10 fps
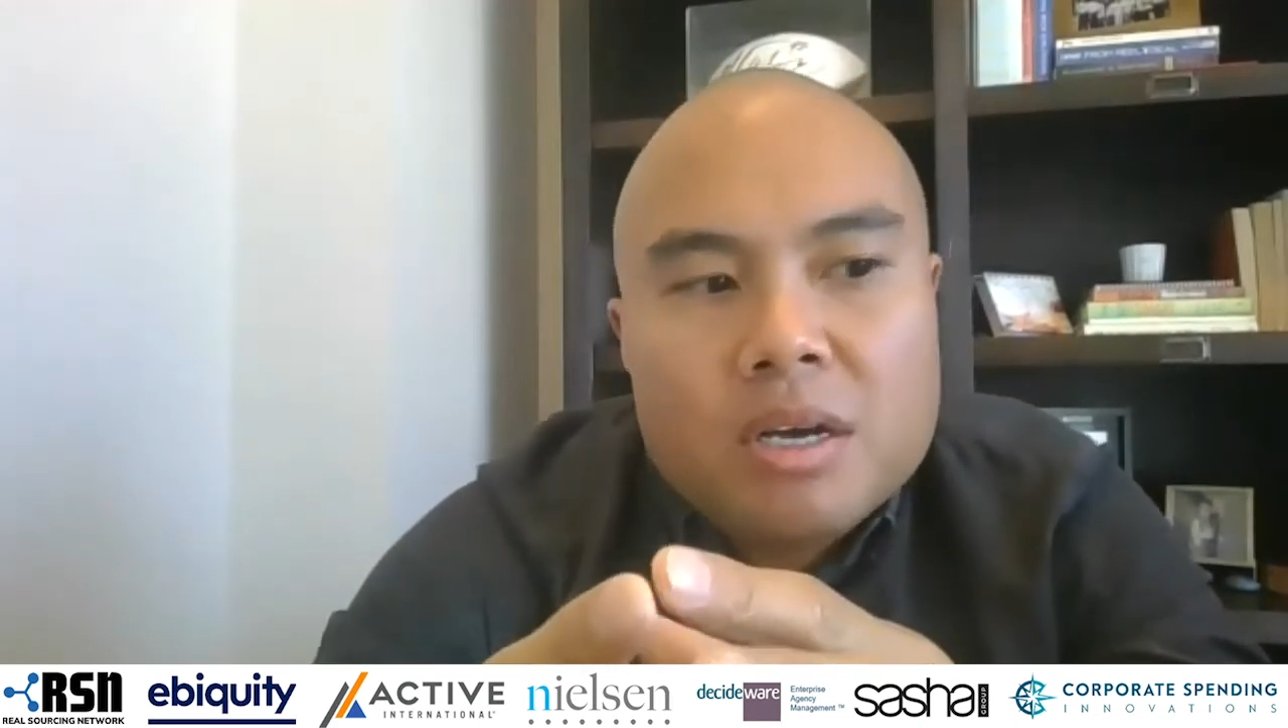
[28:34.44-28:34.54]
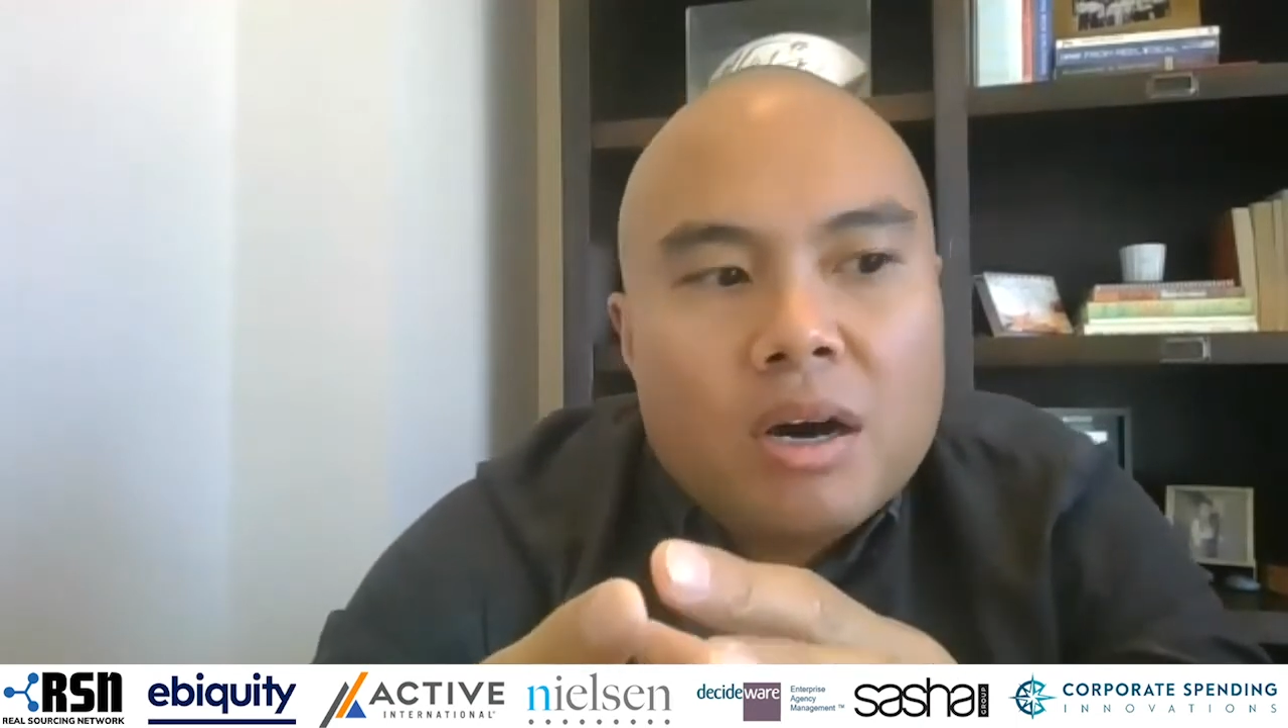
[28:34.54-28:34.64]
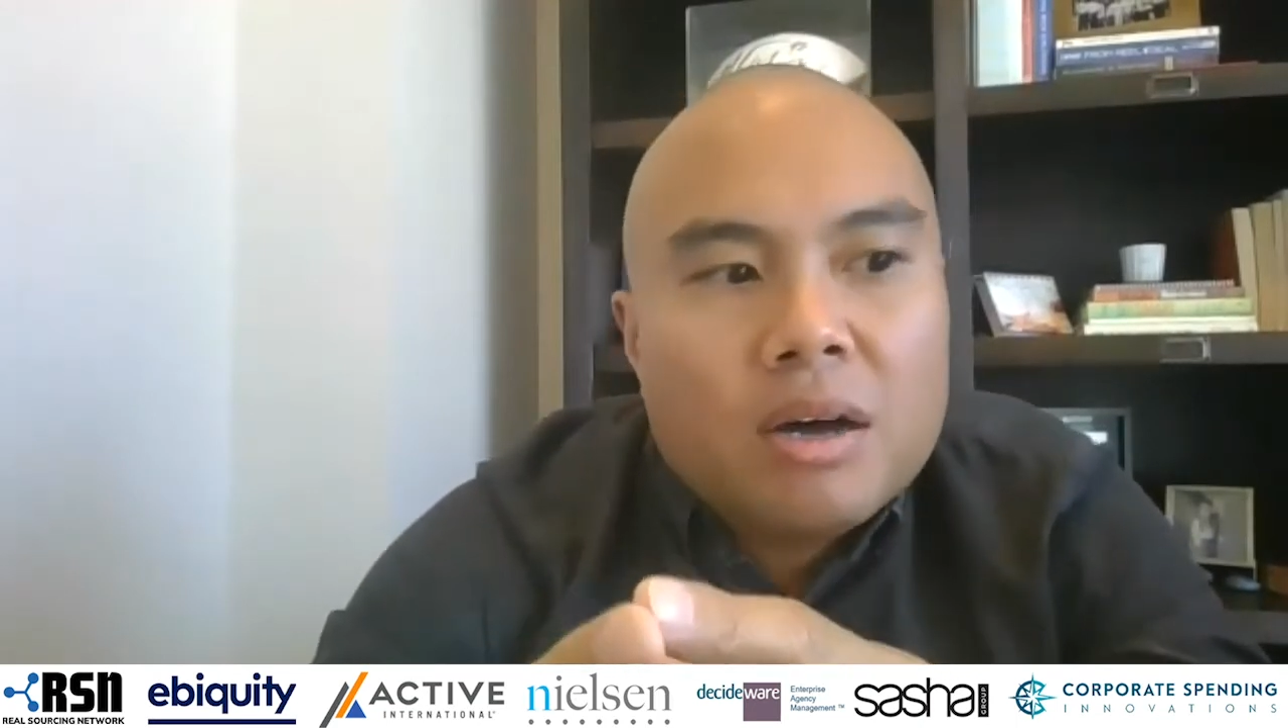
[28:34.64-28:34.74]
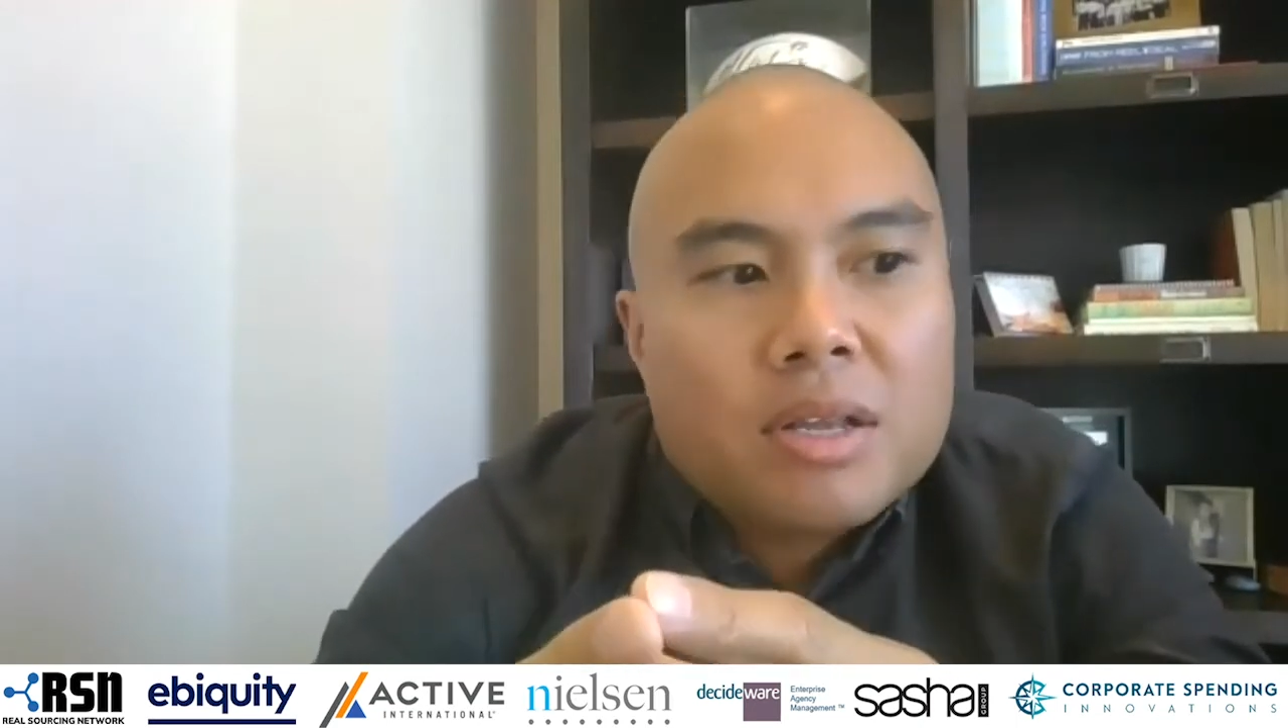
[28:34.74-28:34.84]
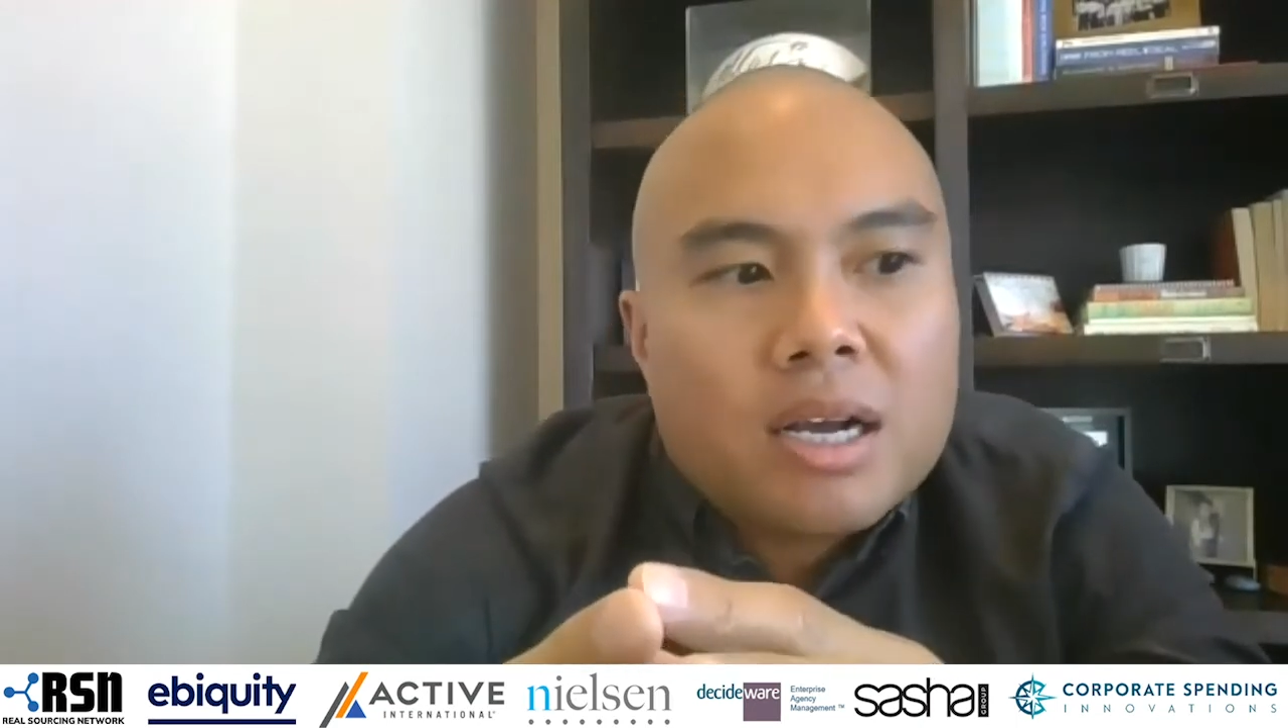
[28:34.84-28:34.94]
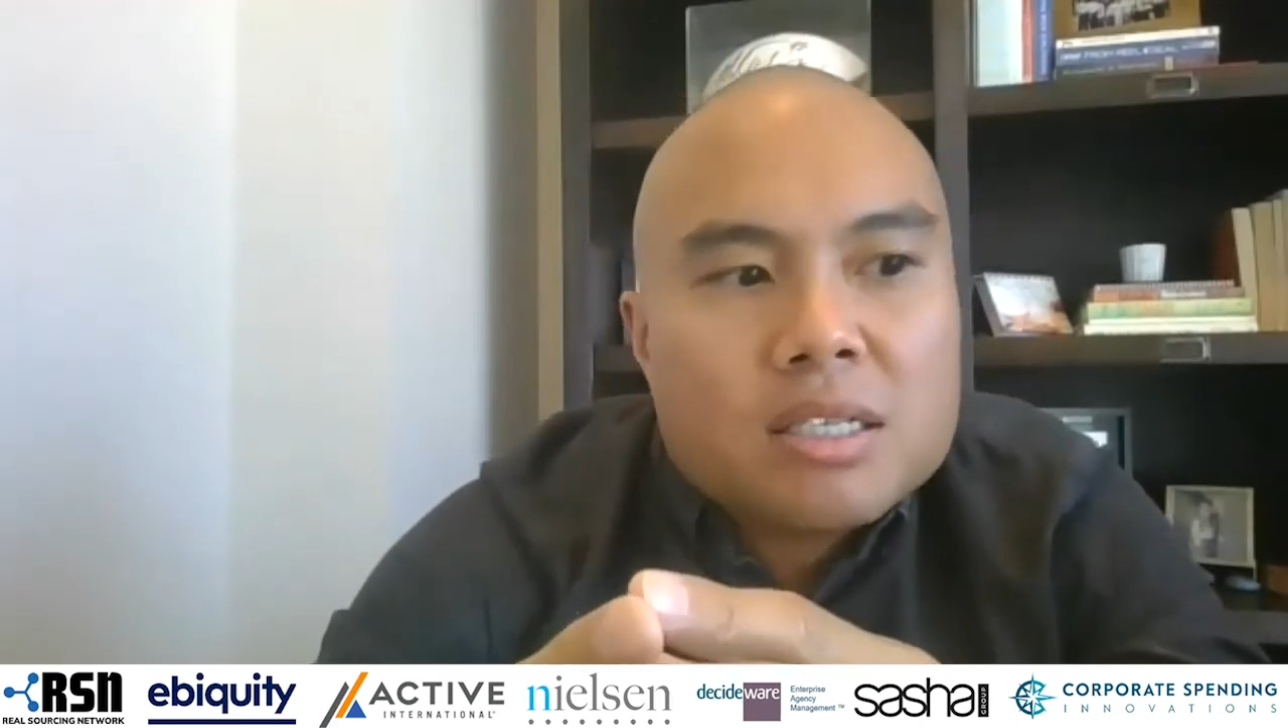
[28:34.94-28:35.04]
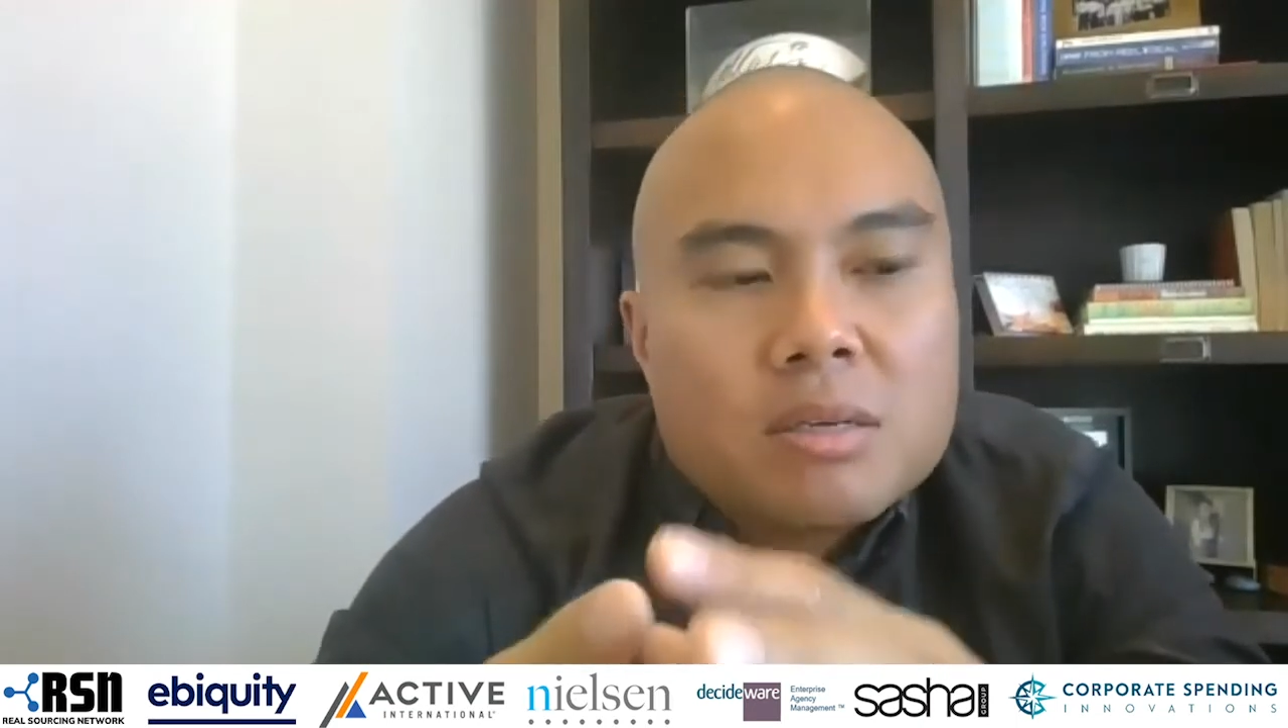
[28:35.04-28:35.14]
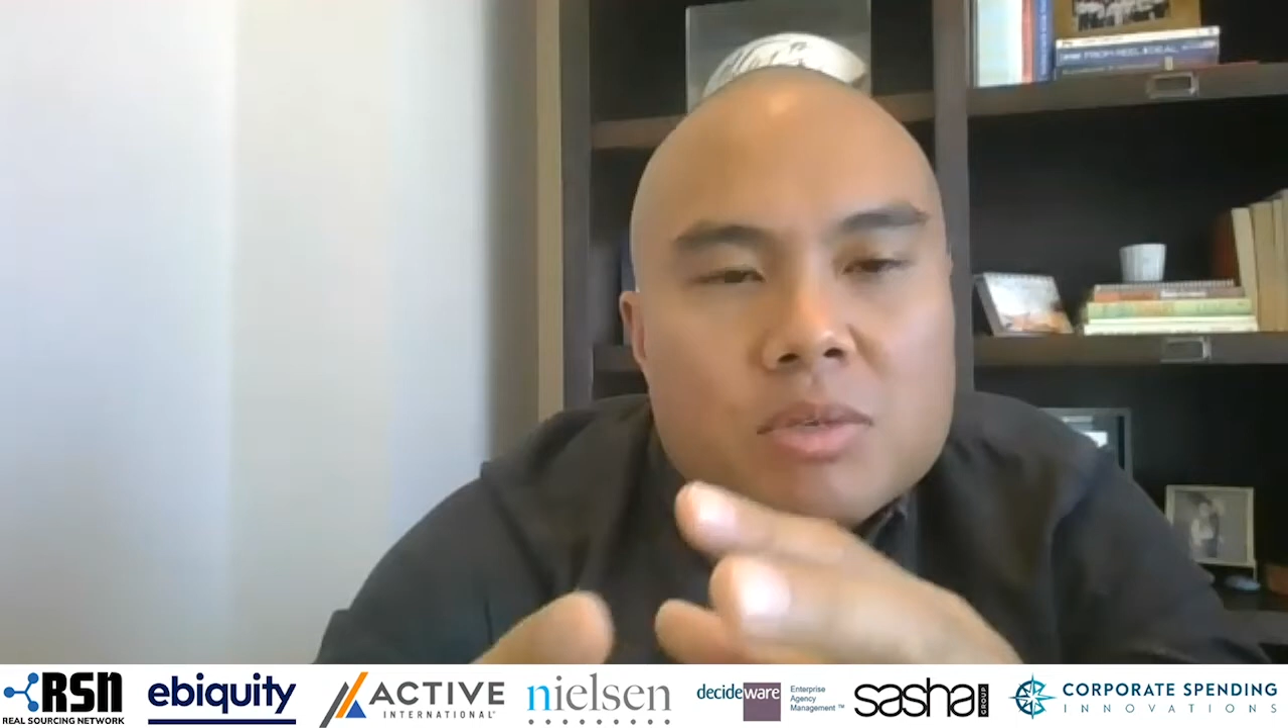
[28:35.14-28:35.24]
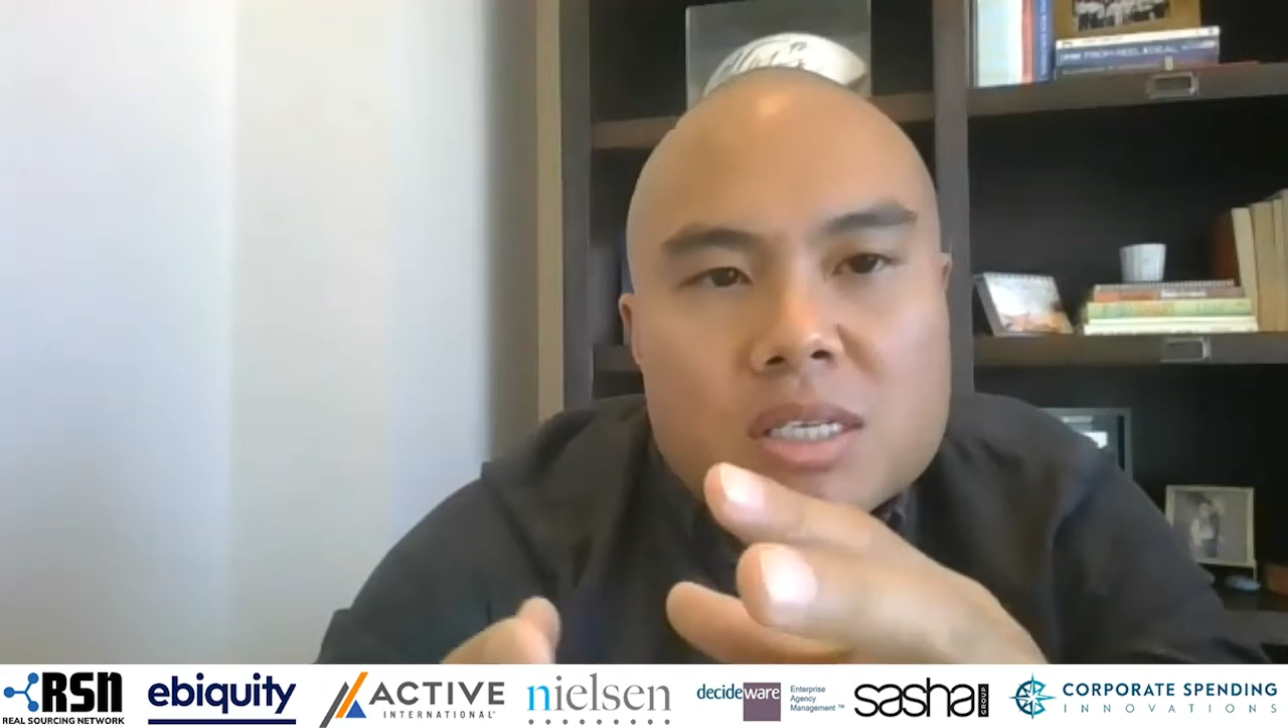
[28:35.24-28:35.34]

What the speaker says: on the customer